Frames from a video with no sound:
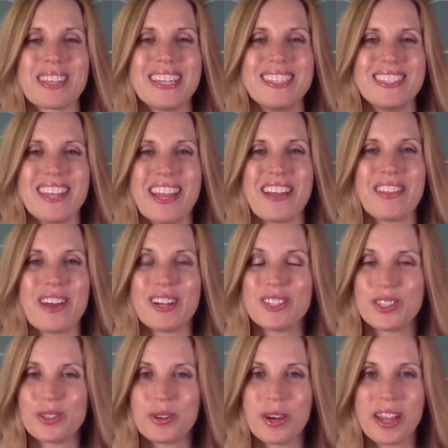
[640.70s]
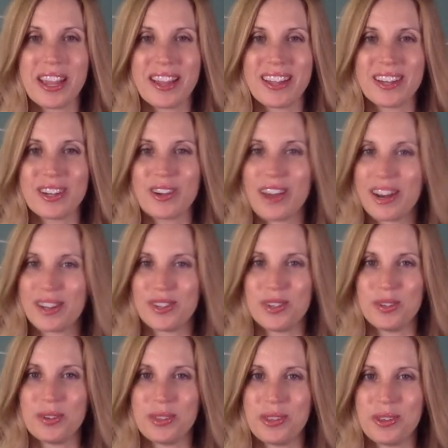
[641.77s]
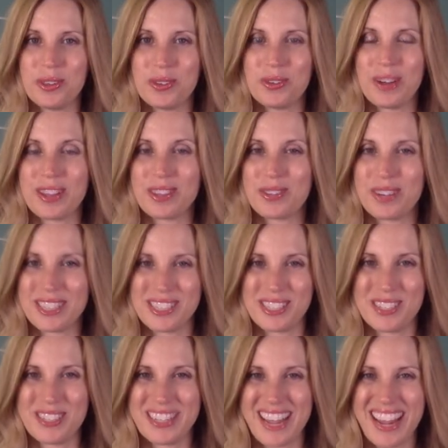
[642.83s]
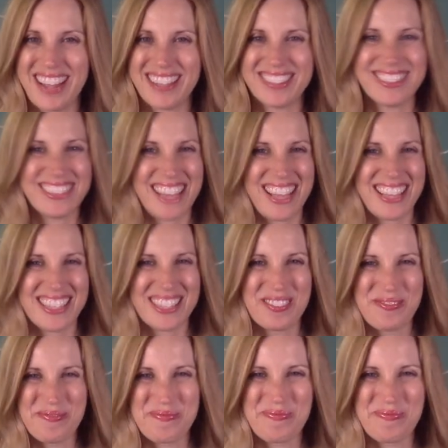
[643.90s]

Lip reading: And take that joy and gratitude with you throughout the rest of your day. Thanks.